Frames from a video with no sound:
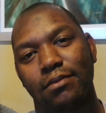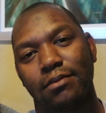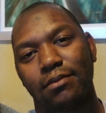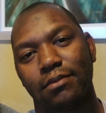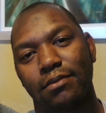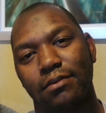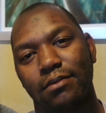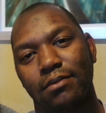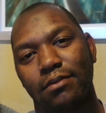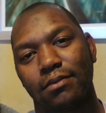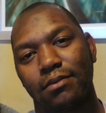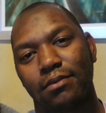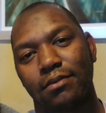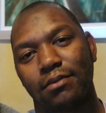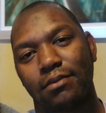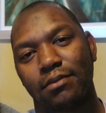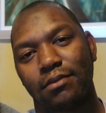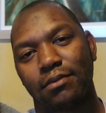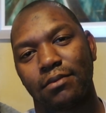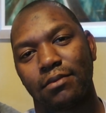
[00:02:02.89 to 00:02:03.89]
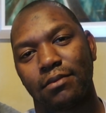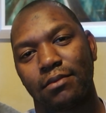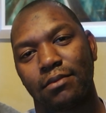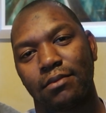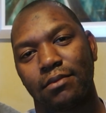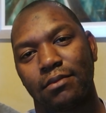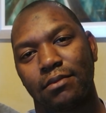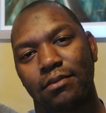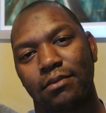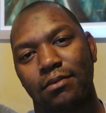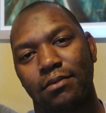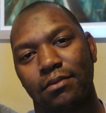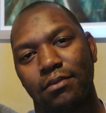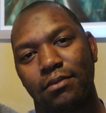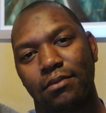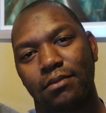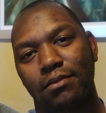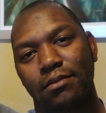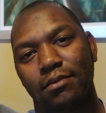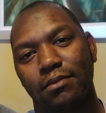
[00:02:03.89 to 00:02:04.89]

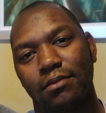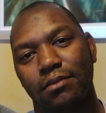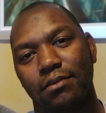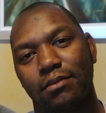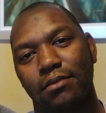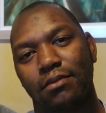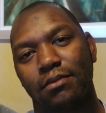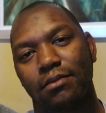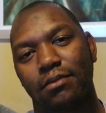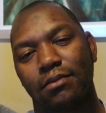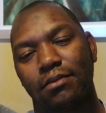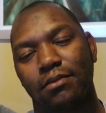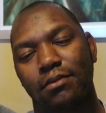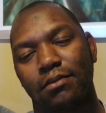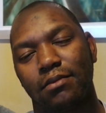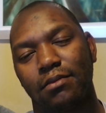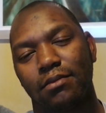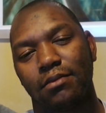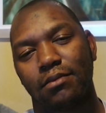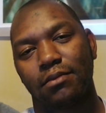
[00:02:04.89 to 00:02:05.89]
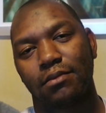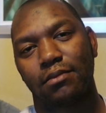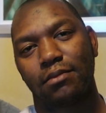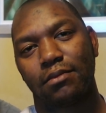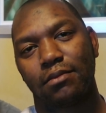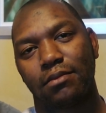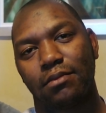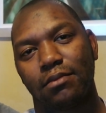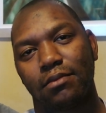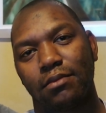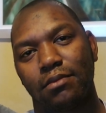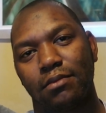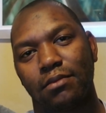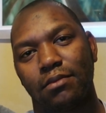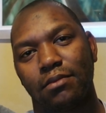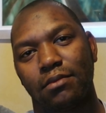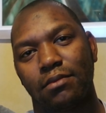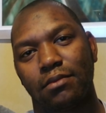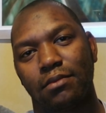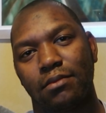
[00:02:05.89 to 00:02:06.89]

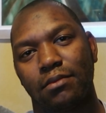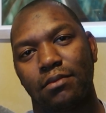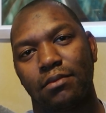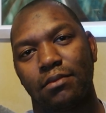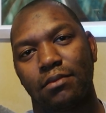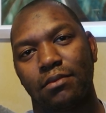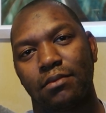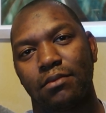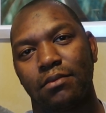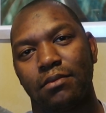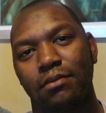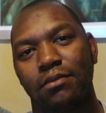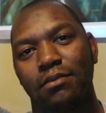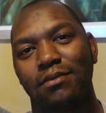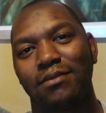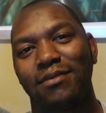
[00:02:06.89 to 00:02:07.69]
No words are spoken by the person on screen.